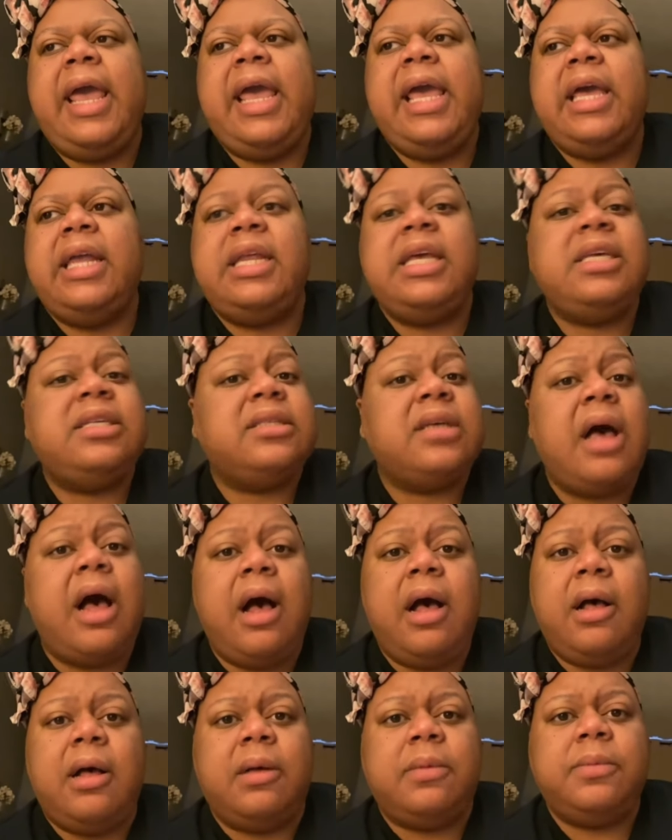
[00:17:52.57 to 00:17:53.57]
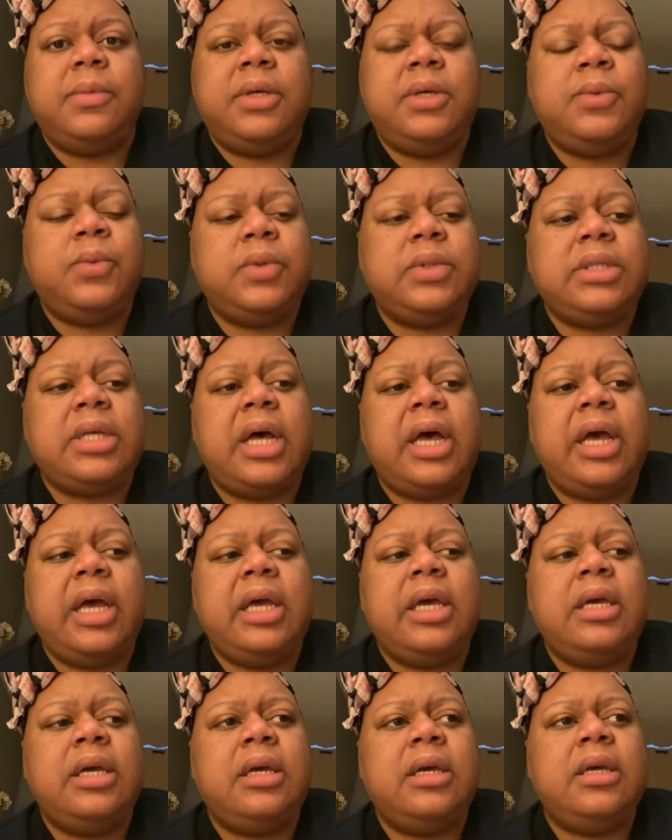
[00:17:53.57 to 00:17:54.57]
And he's calm. He was
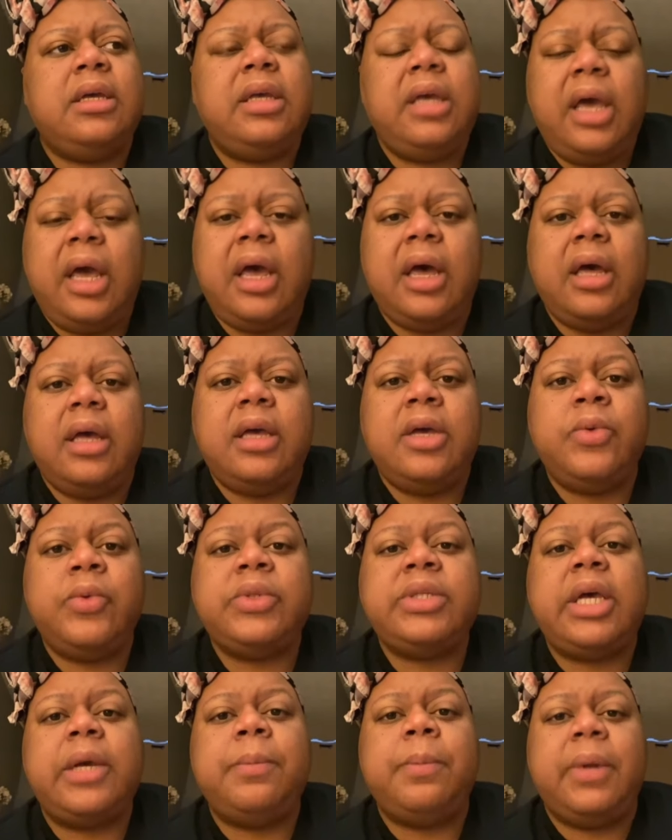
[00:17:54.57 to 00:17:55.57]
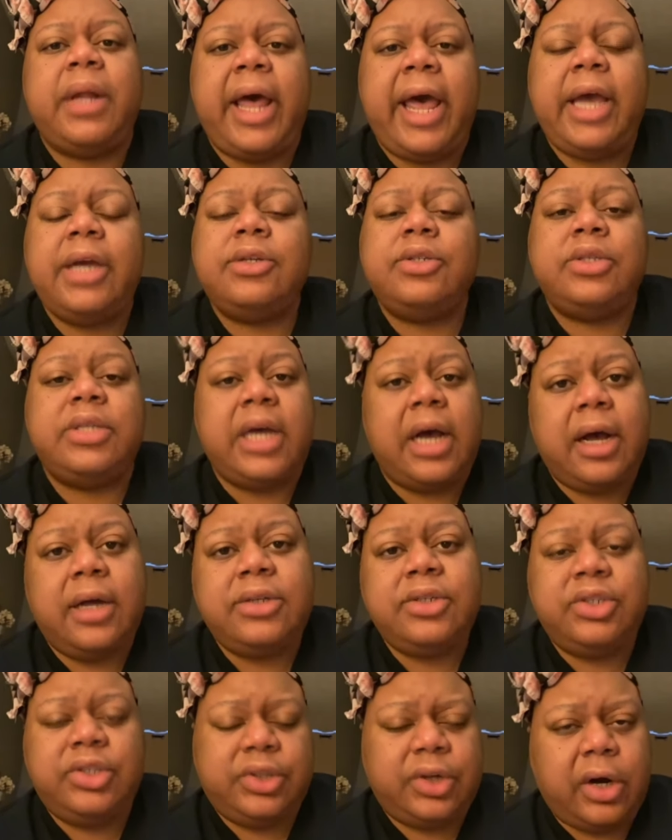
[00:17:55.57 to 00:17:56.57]
like, yeah, it was a black
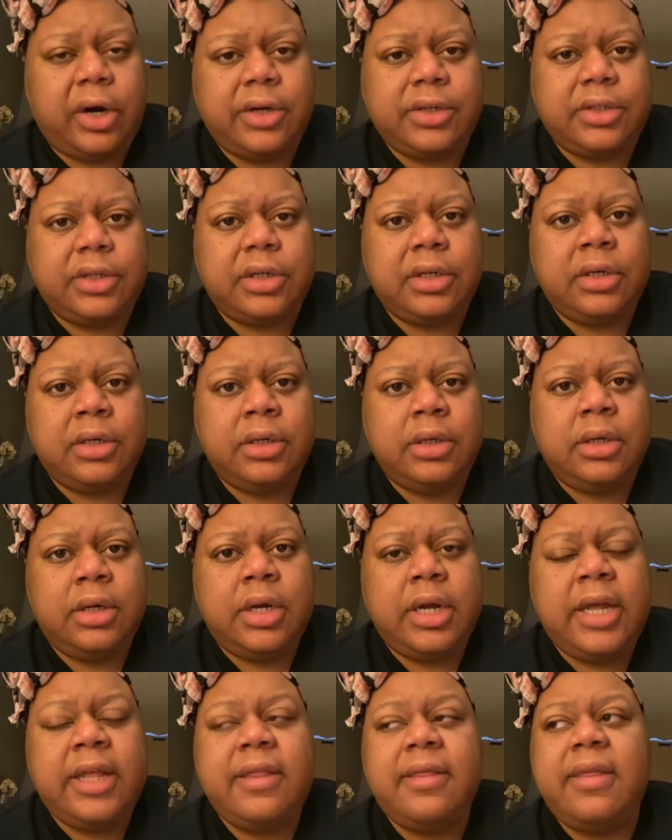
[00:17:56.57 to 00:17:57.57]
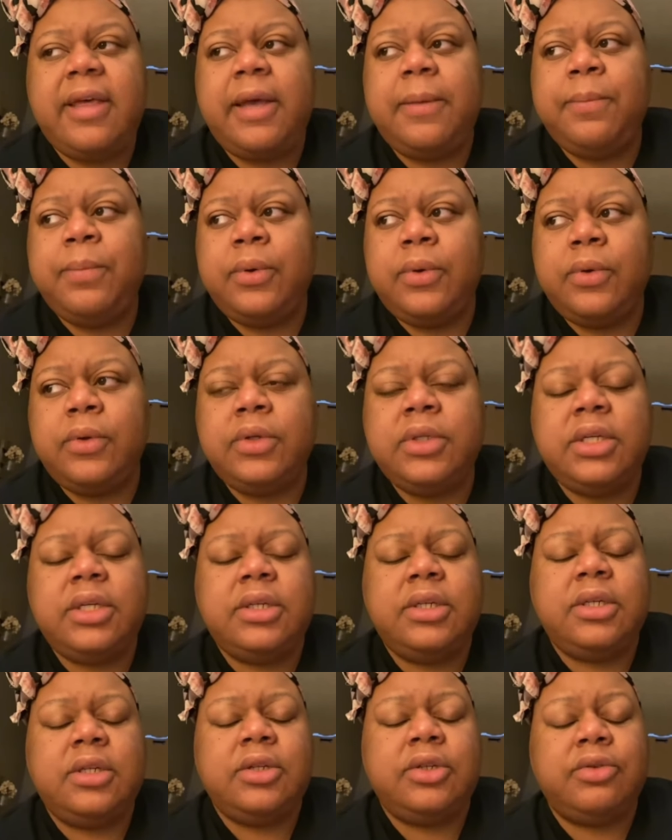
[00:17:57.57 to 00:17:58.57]
Dodge Charger they pulled
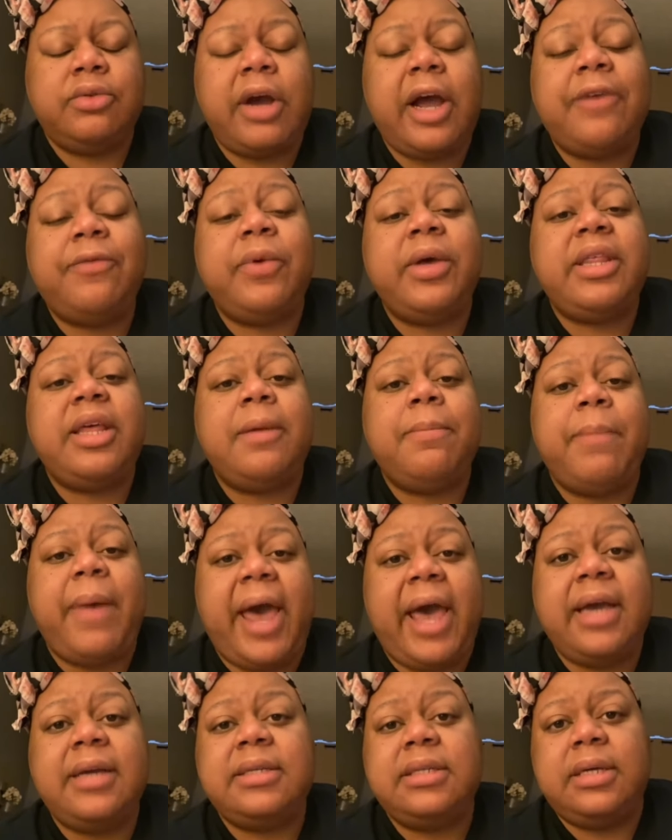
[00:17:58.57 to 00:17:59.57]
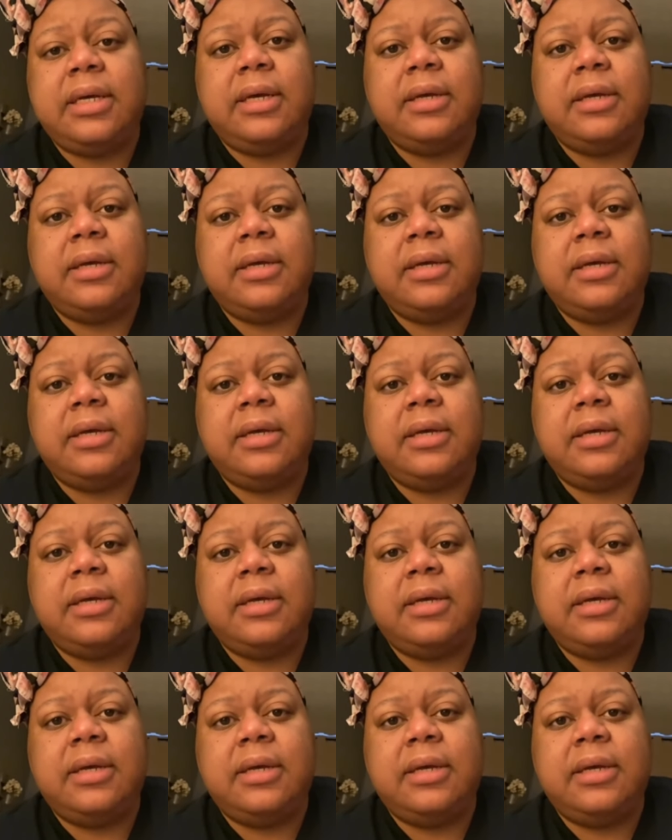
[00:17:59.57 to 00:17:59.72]
into the driveway, they backed